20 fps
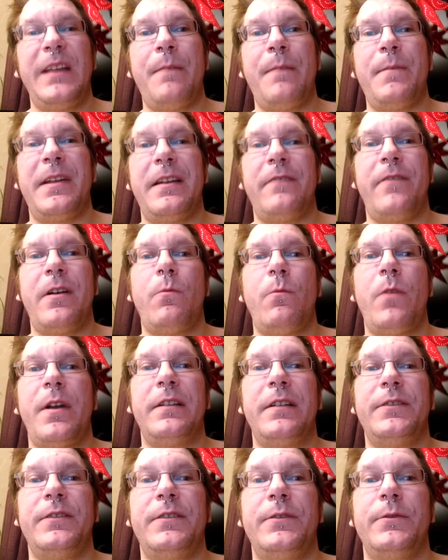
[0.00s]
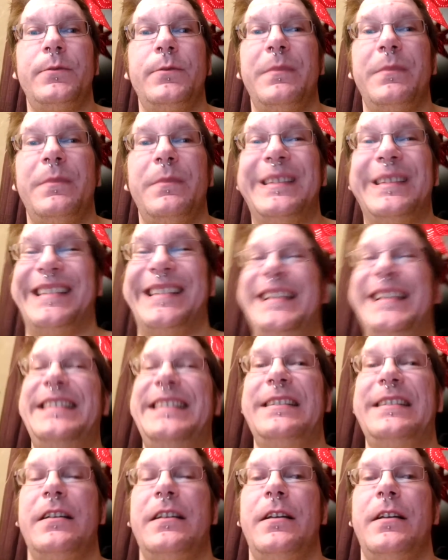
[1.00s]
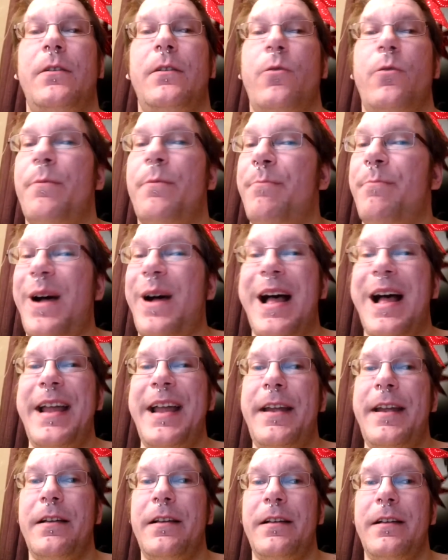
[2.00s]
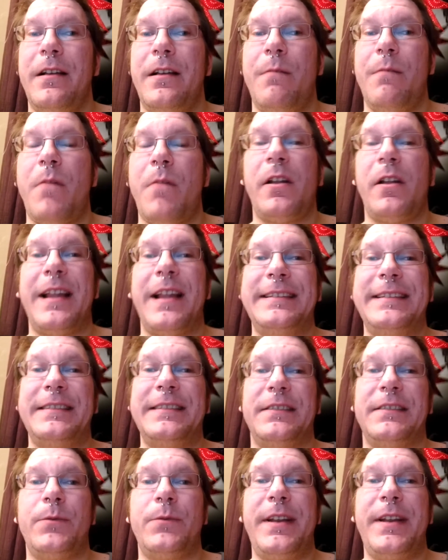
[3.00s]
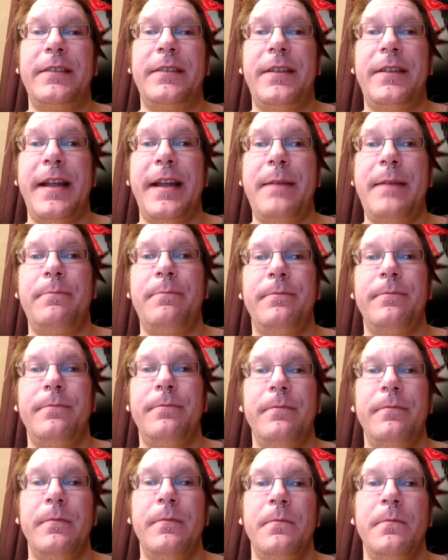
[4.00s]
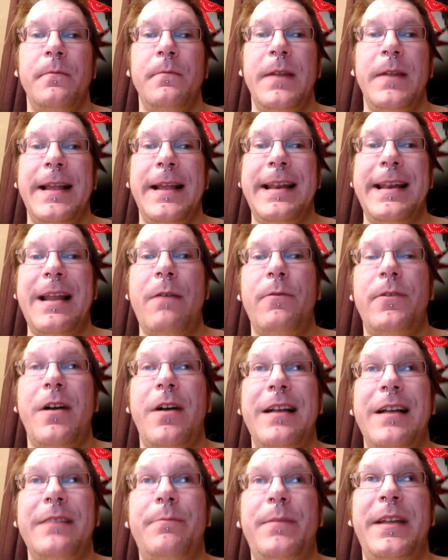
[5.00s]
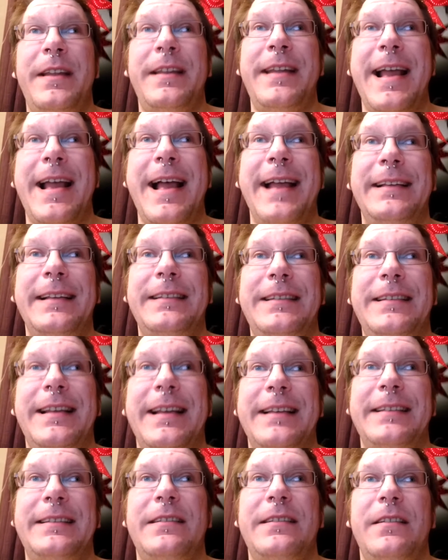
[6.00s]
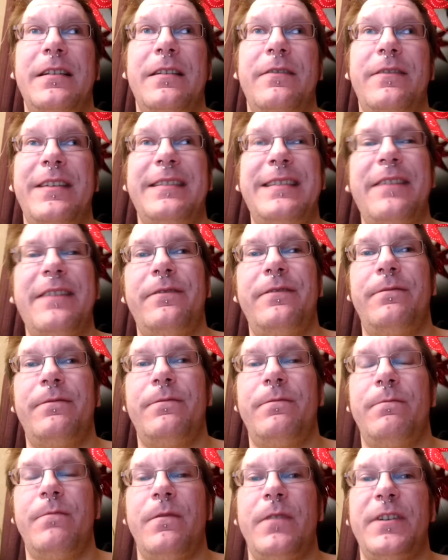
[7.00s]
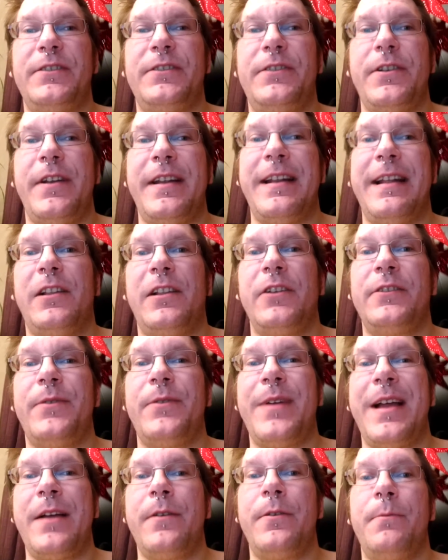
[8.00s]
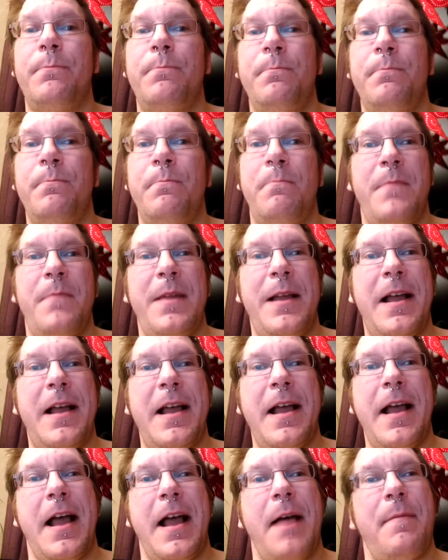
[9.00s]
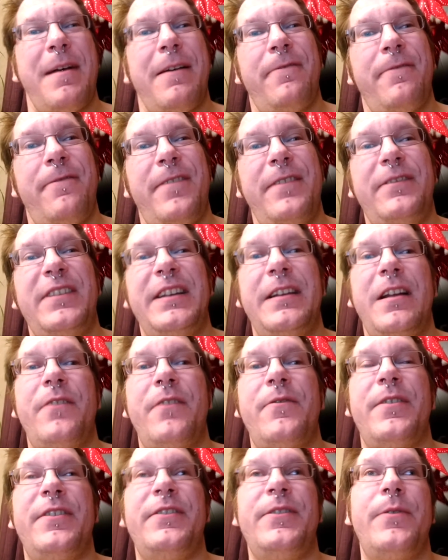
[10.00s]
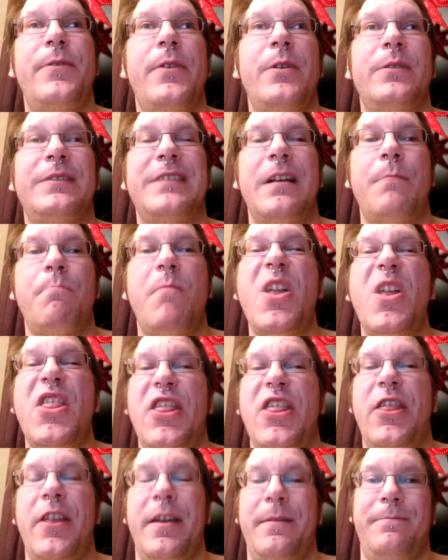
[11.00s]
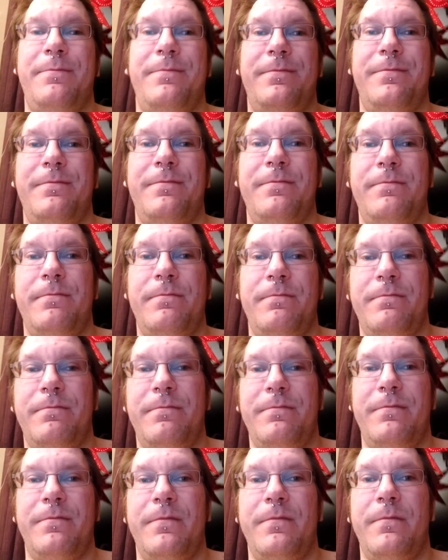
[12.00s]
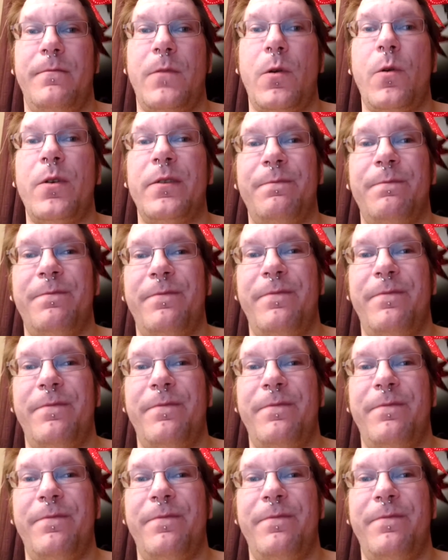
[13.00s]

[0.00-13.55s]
I mean, if I wanted to lease or buy a Model S in Sweden today, that would cost me in the excess of, as I've understood it, I looked around, about 1,500 euros a month, or